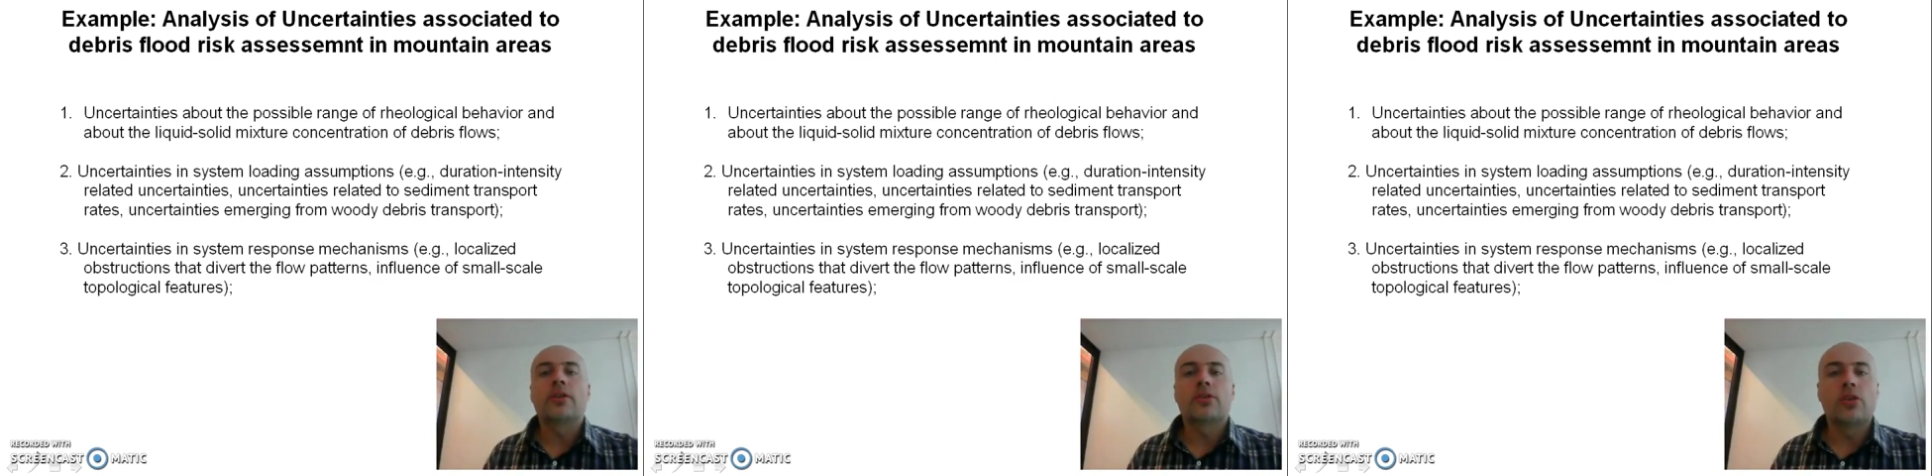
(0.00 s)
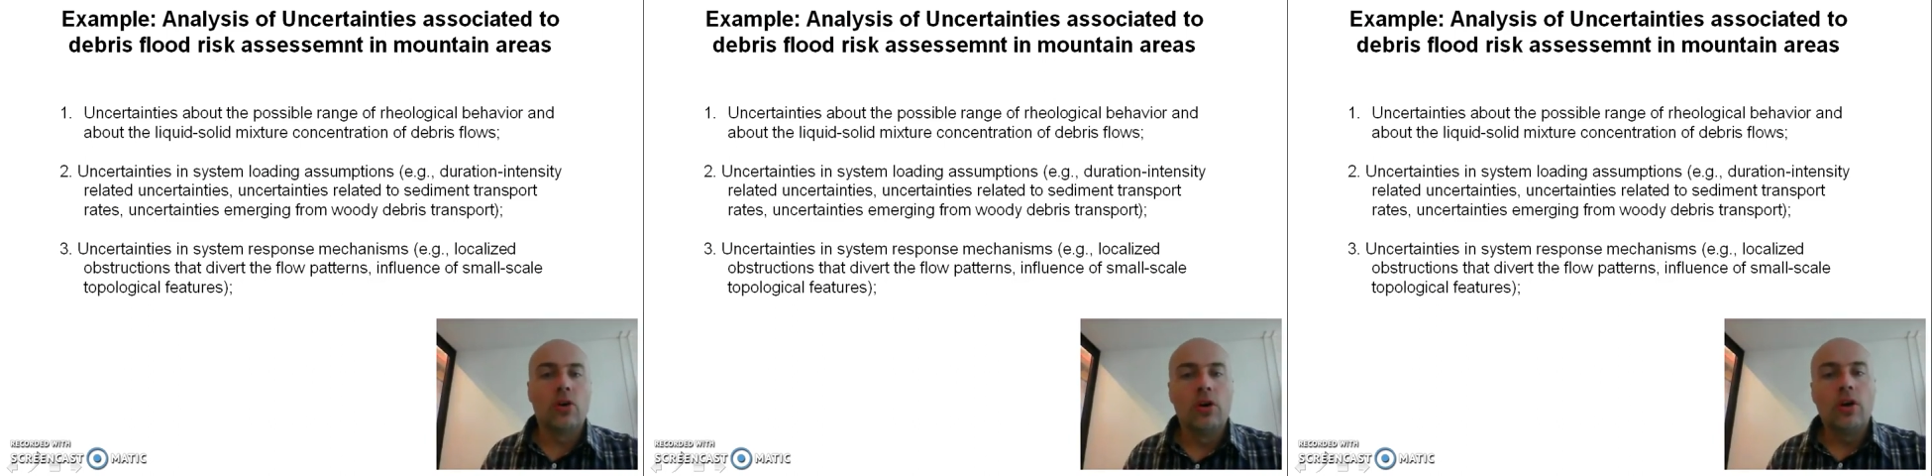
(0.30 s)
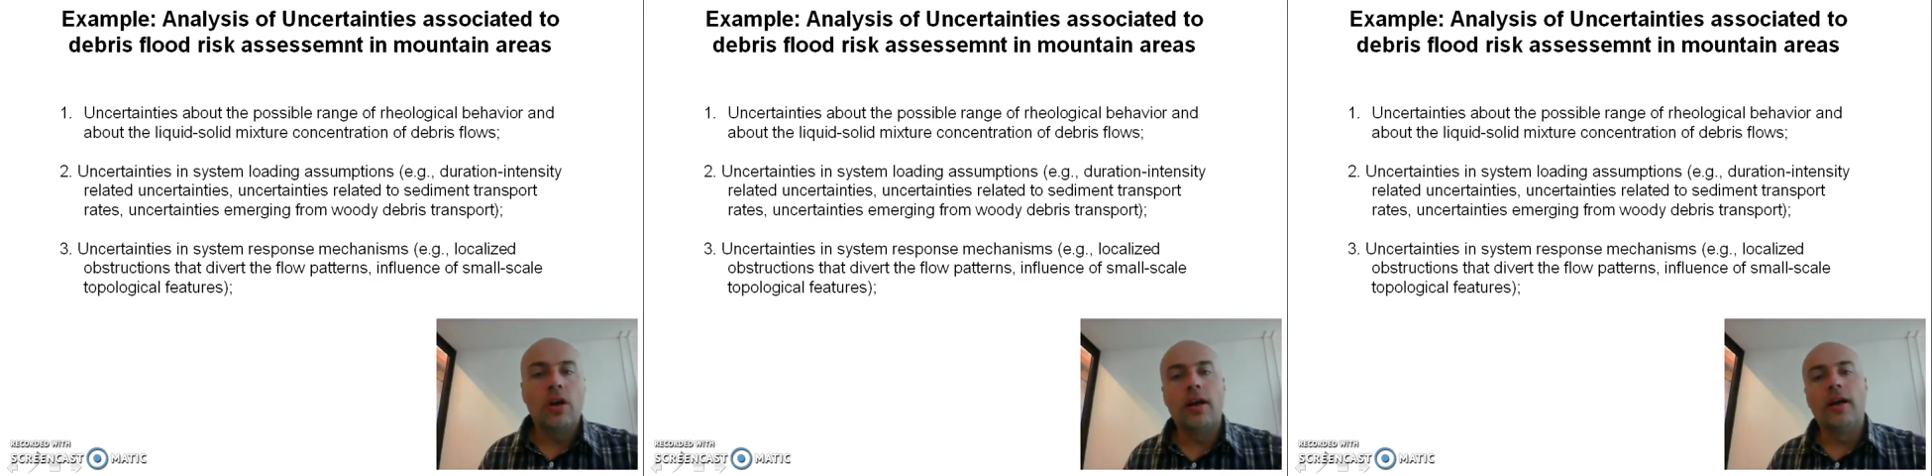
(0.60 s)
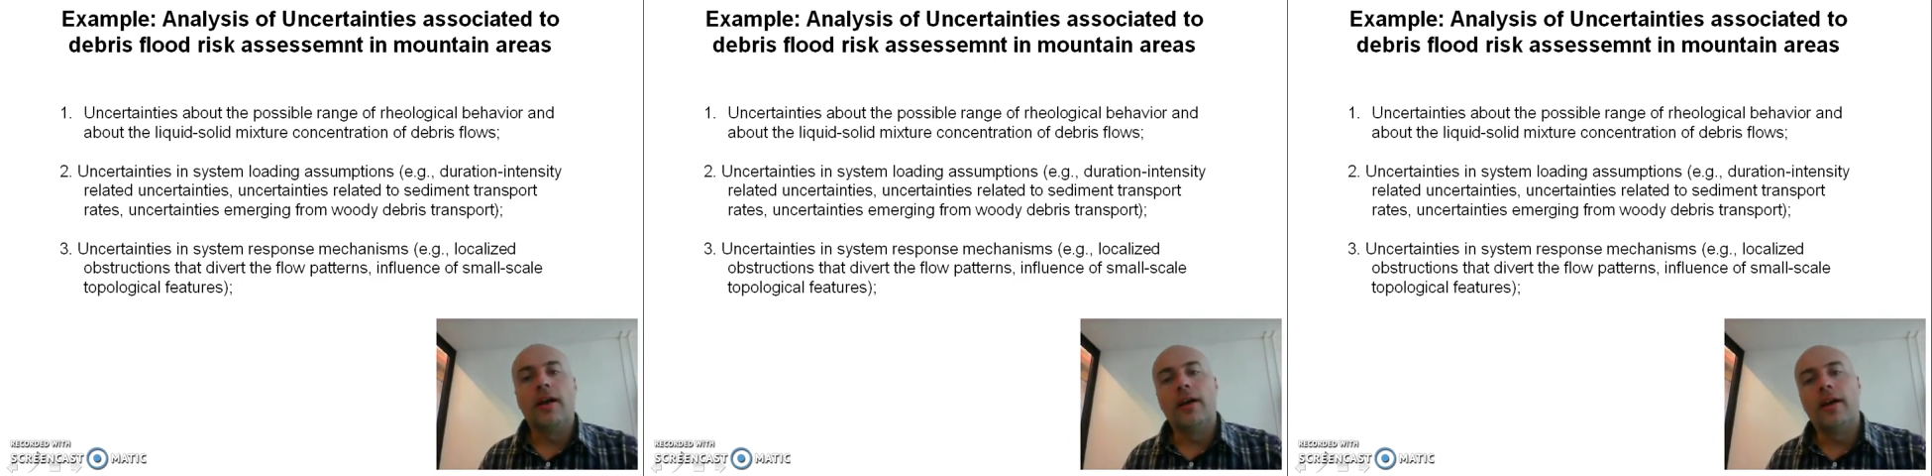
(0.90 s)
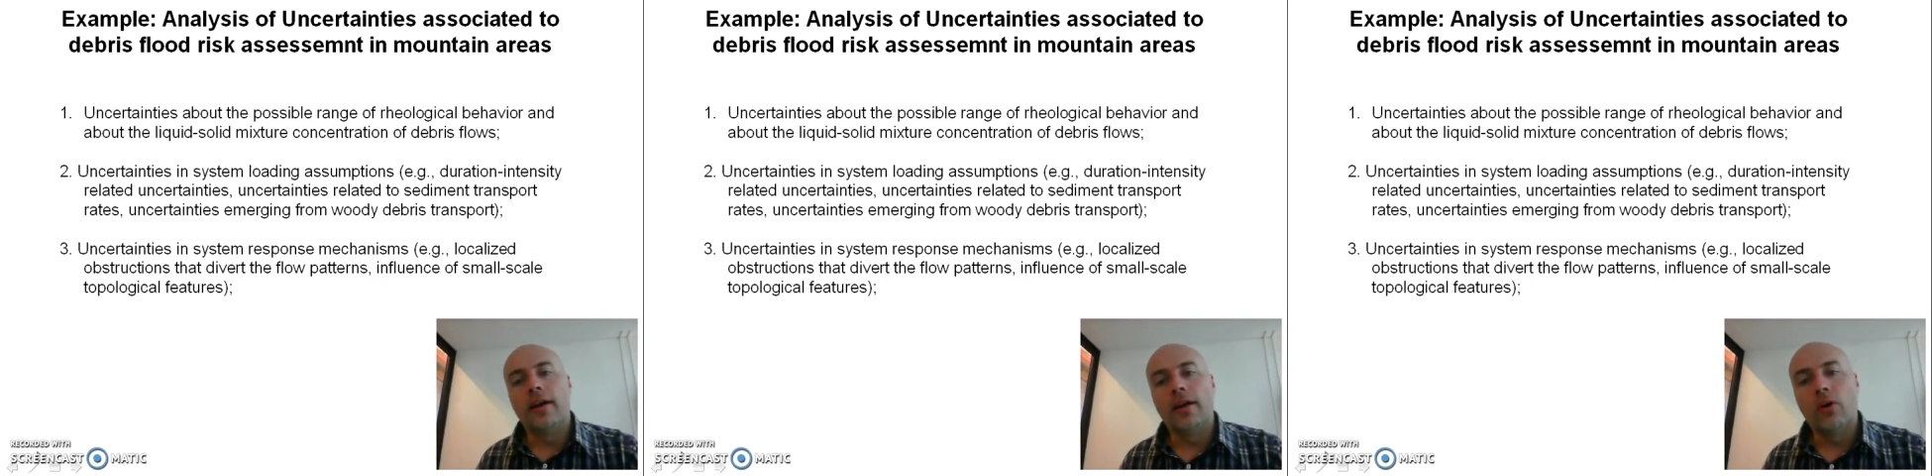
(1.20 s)
So
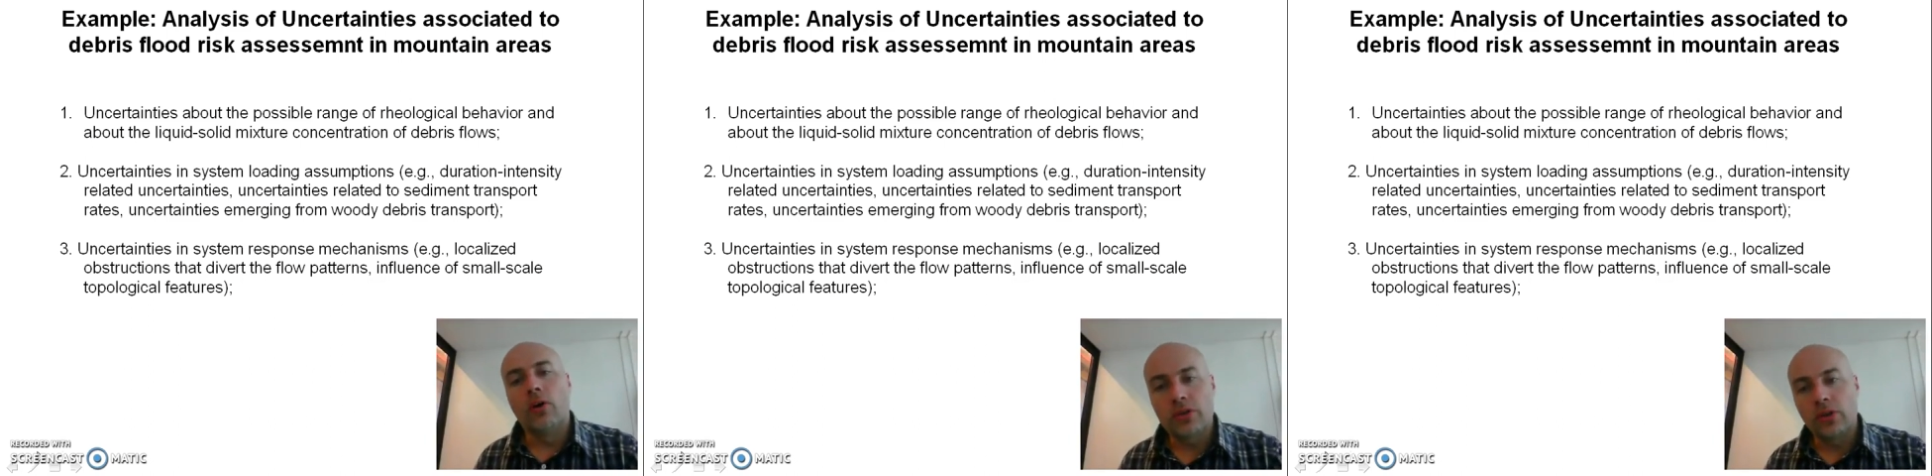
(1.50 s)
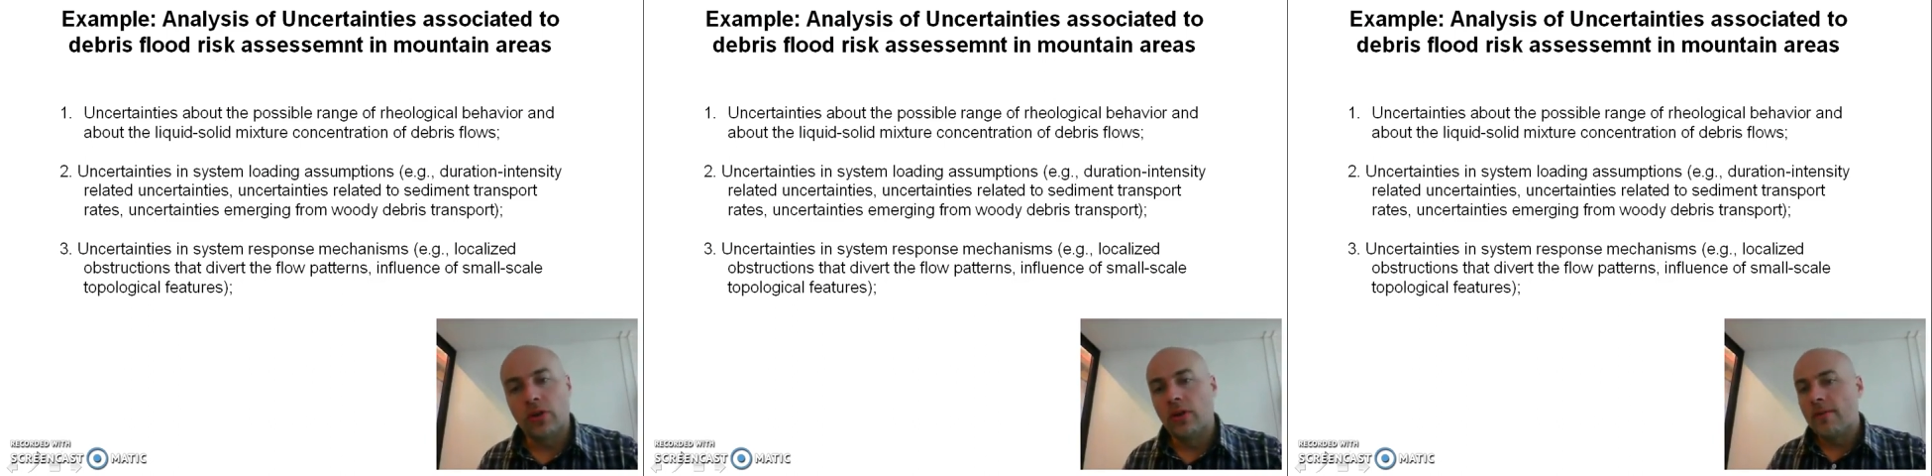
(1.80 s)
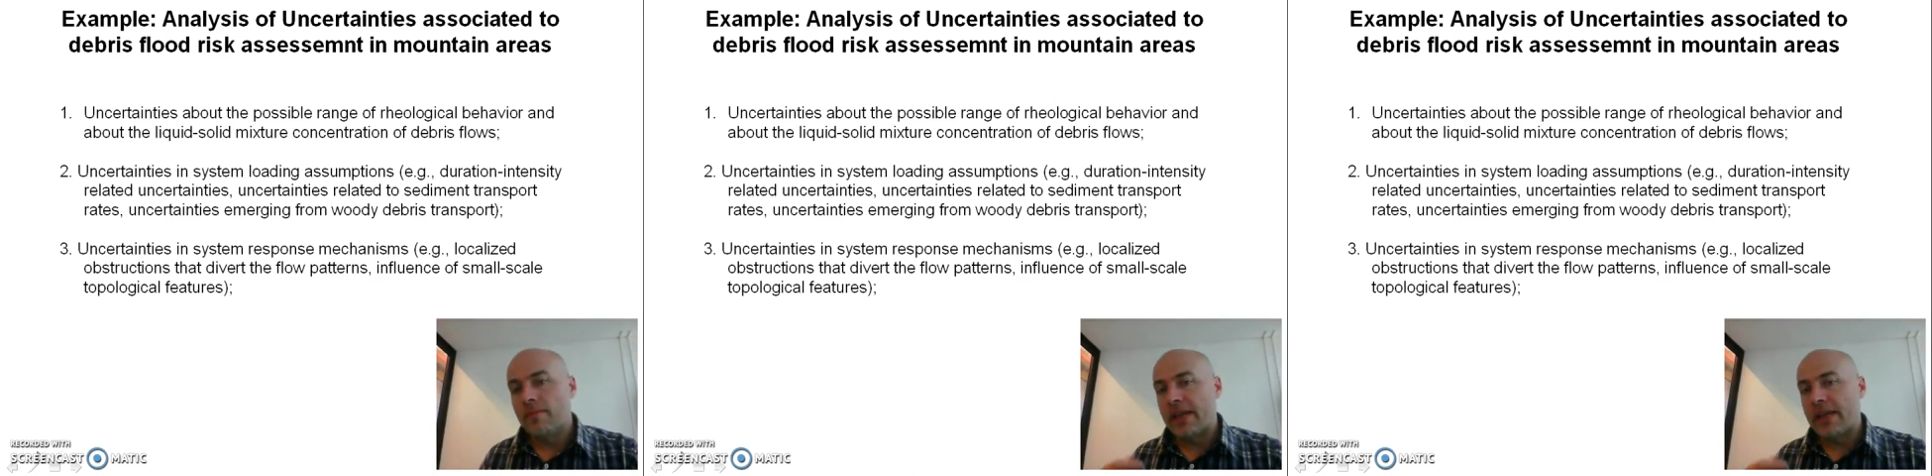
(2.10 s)
also